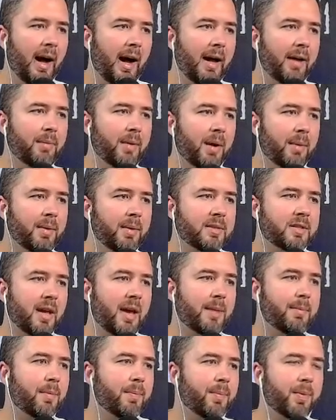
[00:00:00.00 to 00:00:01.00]
I'm the
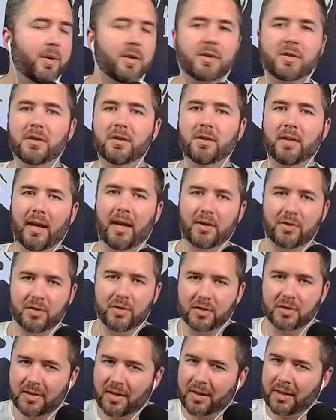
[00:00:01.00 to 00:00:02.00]
type of person that
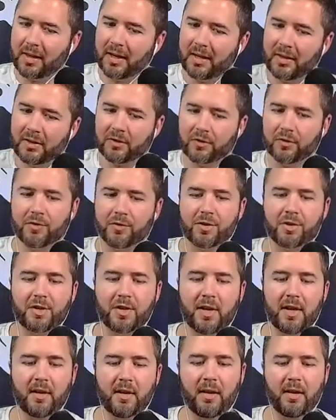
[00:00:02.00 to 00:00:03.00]
just thinks of
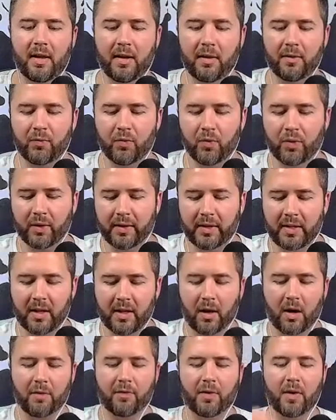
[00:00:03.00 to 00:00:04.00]
shit and really
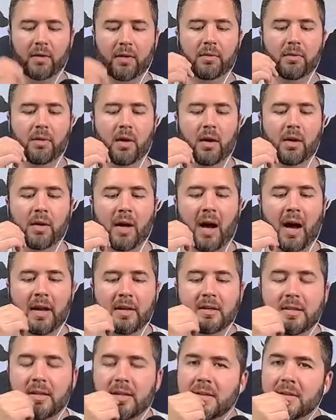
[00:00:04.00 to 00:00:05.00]
get off on
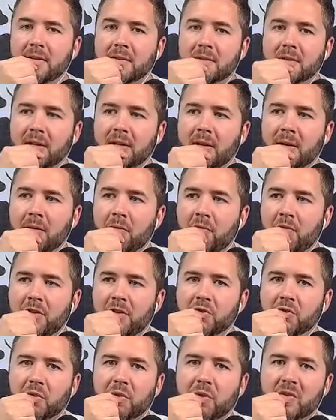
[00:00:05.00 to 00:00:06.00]
ideas and
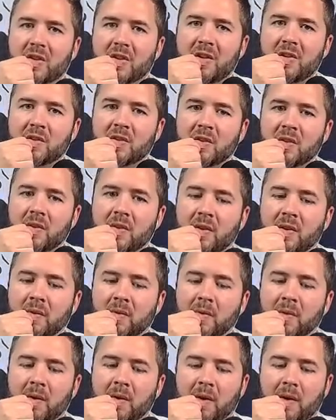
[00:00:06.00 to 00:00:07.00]
visualization.
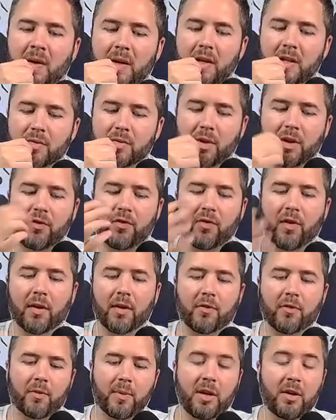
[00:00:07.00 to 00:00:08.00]
And it's really
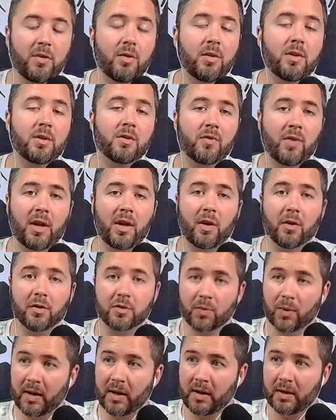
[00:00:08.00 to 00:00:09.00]
fun for me to do these
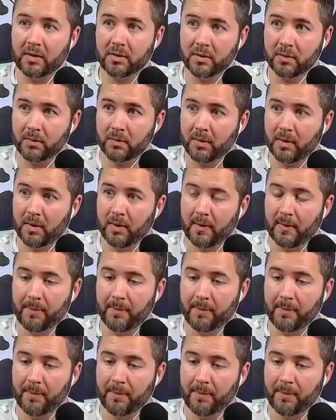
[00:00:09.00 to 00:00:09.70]
videos where I get to